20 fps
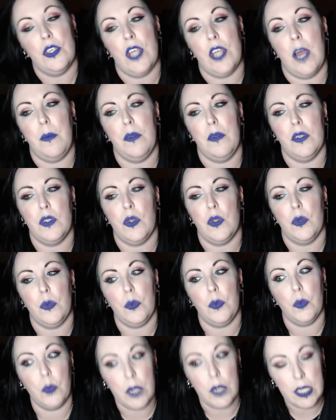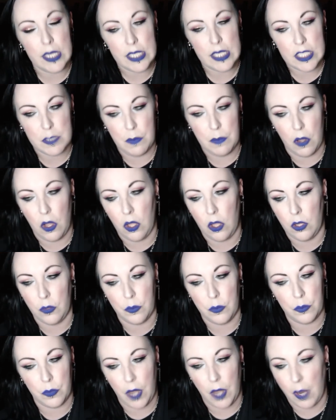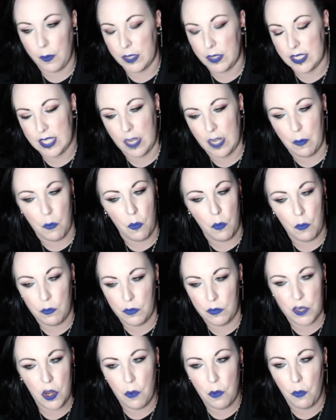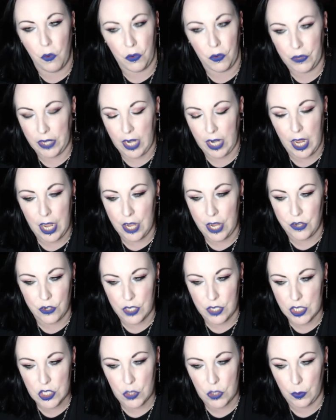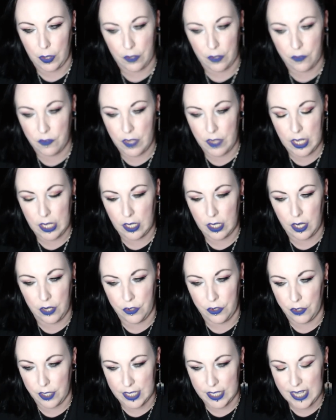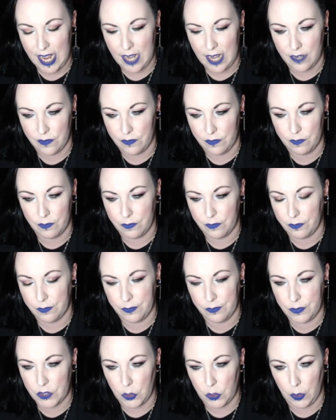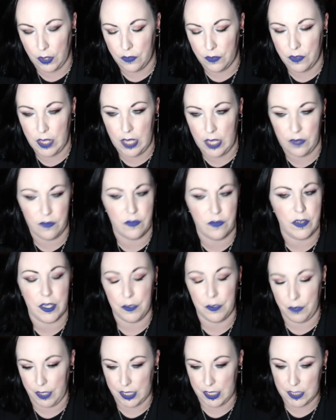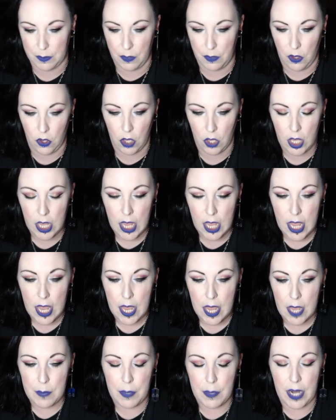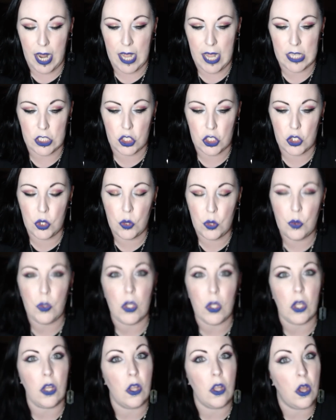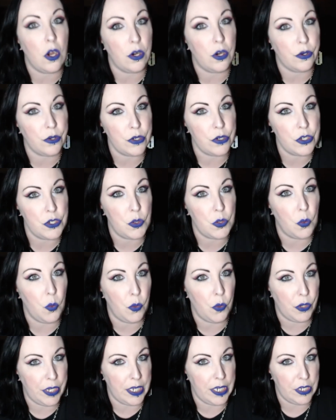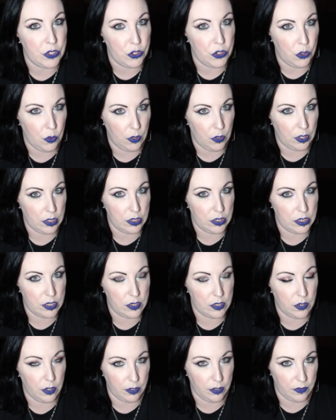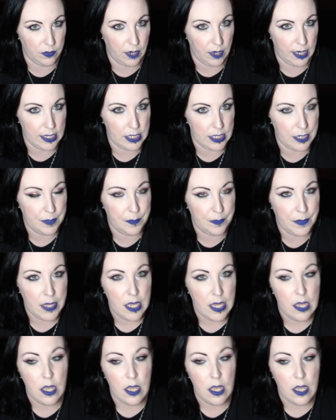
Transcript: The chapel's really small, I would say no more than 100 square feet, 110 square feet, very, very small. But it has two large wooden doors on the front.